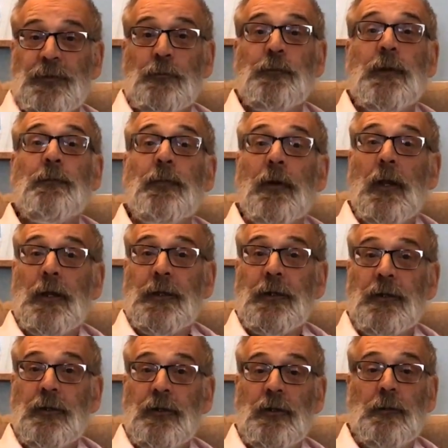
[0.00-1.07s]
So mm. people
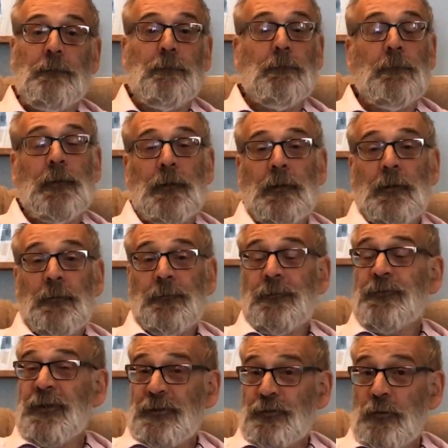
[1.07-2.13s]
like um,
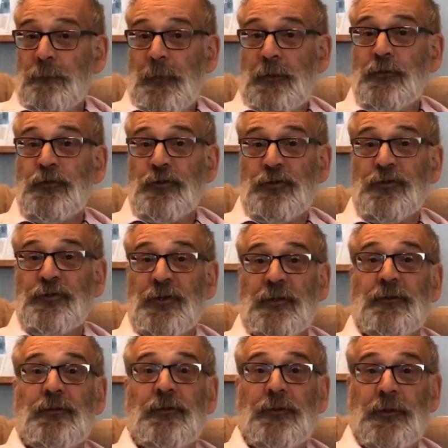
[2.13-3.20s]
Sexual Avengers
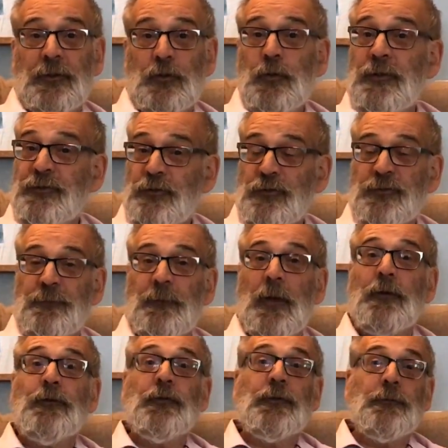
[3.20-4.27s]
and uh, Quitters of
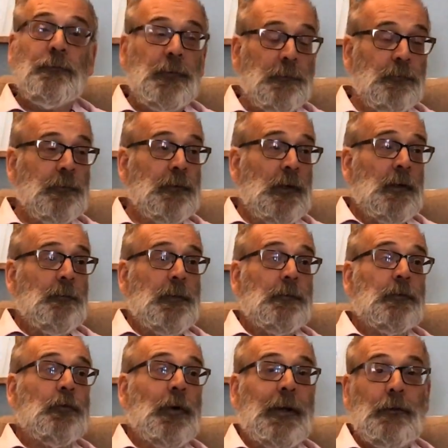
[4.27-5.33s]
London, people,
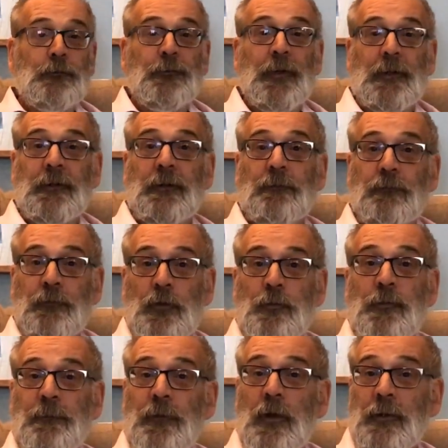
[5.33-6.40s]
people around that kind of
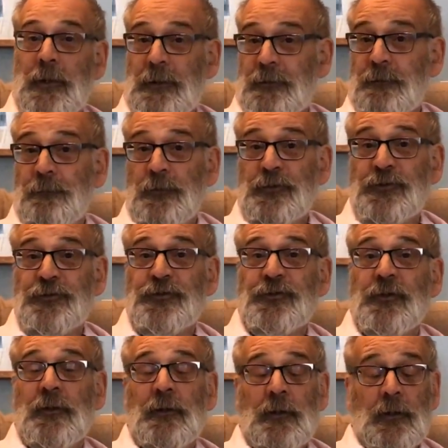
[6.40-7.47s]
group of young
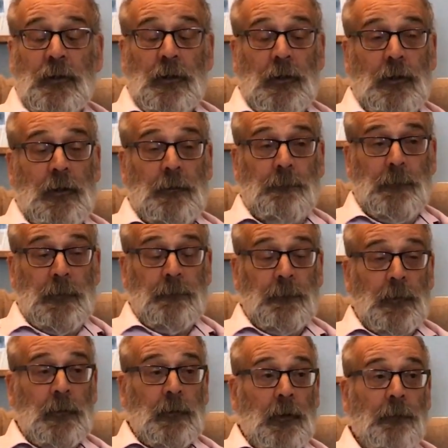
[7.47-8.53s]
activists, um,
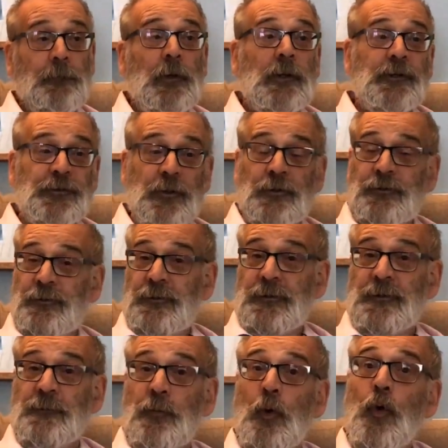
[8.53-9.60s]
have really started
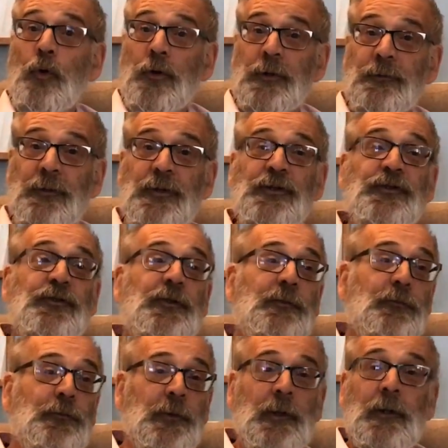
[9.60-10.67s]
exploring the history.
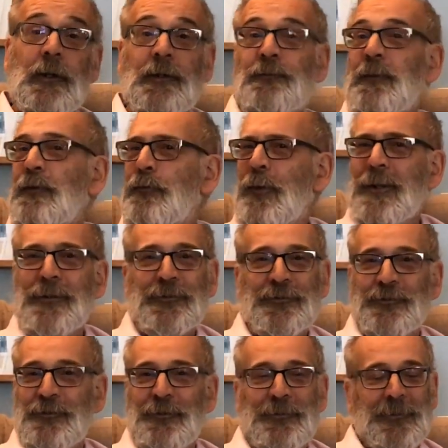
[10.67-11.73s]
And it's been great
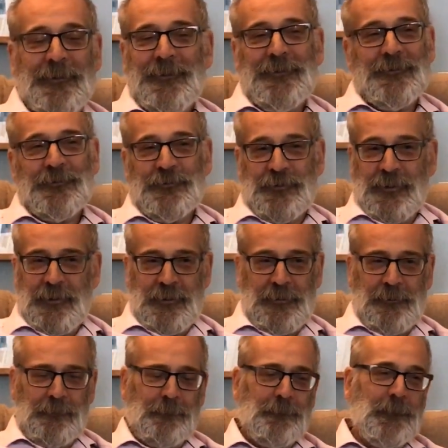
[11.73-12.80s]
to
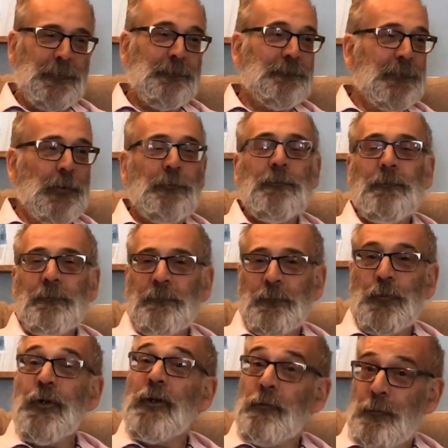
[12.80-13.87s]
see you know,
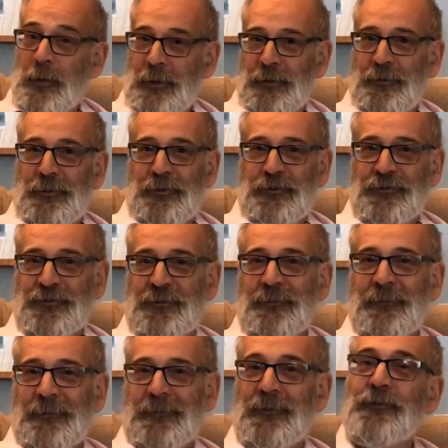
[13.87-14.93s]
real pioneers
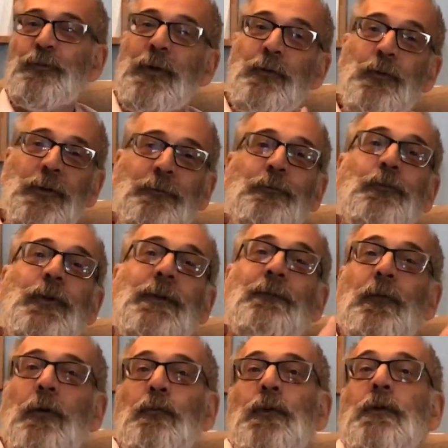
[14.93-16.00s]
because we were we
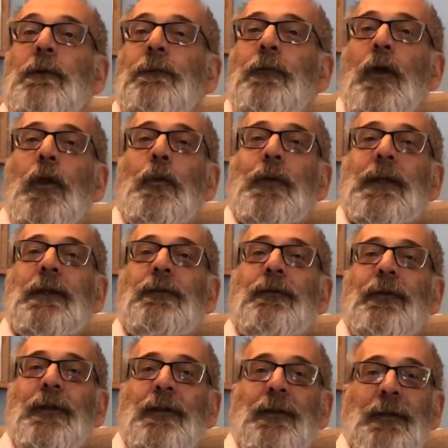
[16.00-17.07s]
we were following
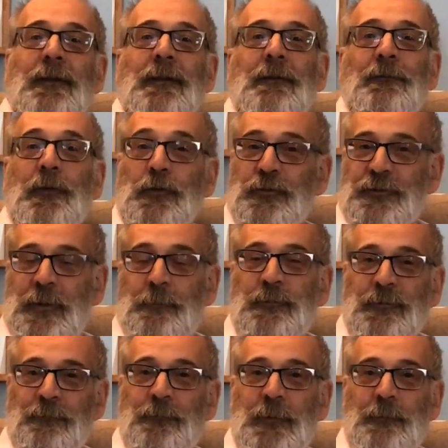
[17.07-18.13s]
in the
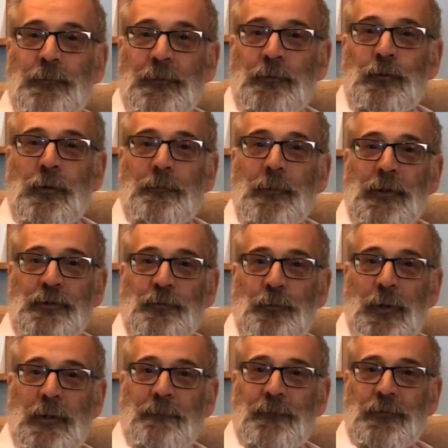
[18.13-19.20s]
footsteps of people who were much
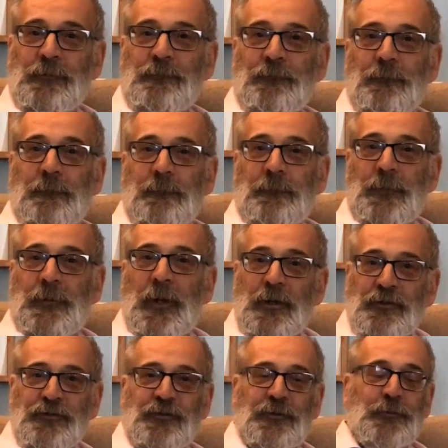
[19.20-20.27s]
braver than mm.
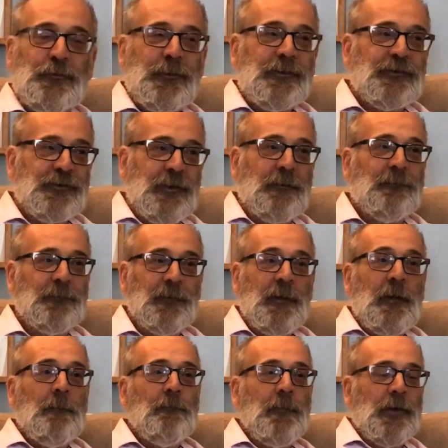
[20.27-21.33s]
us and who did stuff
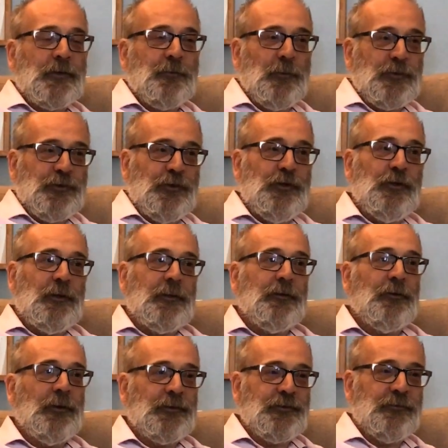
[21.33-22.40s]
much much
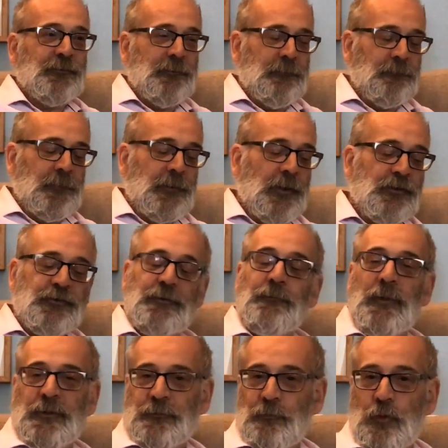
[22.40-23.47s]
earlier us than us in
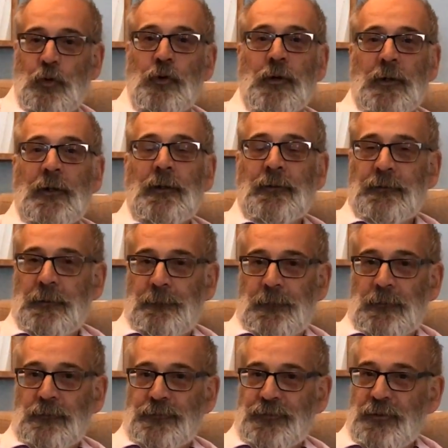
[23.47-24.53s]
much more
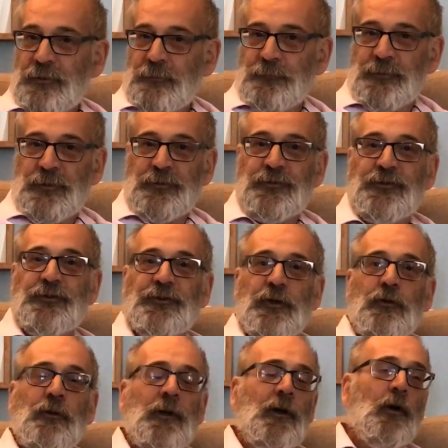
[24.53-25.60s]
difficult circumstances.
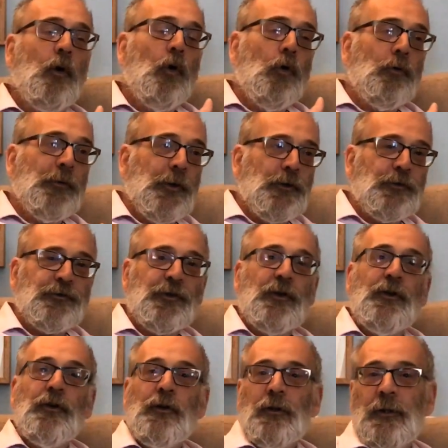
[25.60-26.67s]
So all those
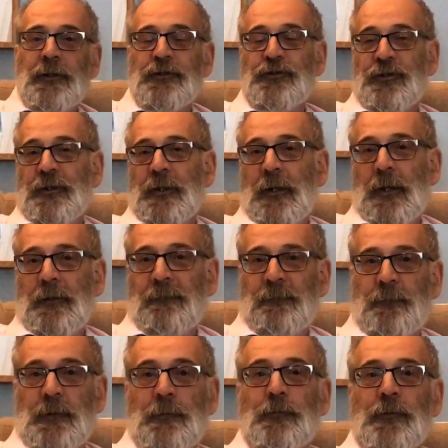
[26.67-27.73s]
early GLF
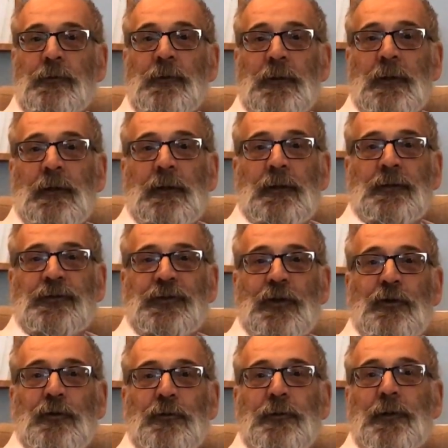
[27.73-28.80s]
people,
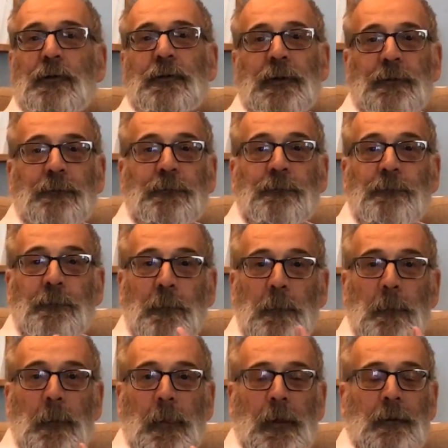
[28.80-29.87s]
so you know, kind of
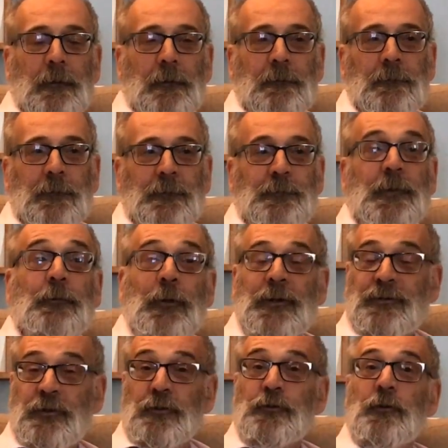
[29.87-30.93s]
it has been
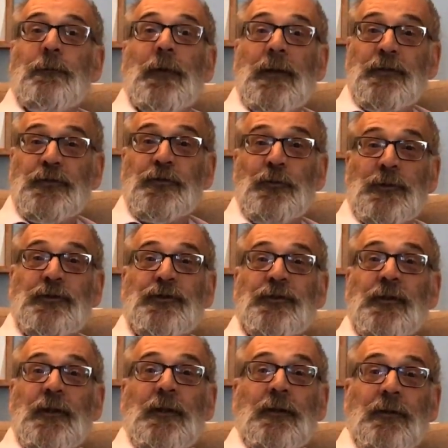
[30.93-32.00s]
great to go to events which
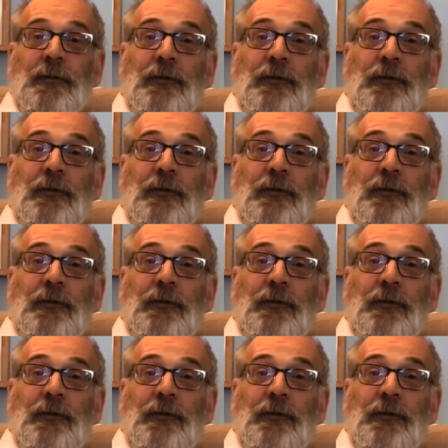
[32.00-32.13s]
mm.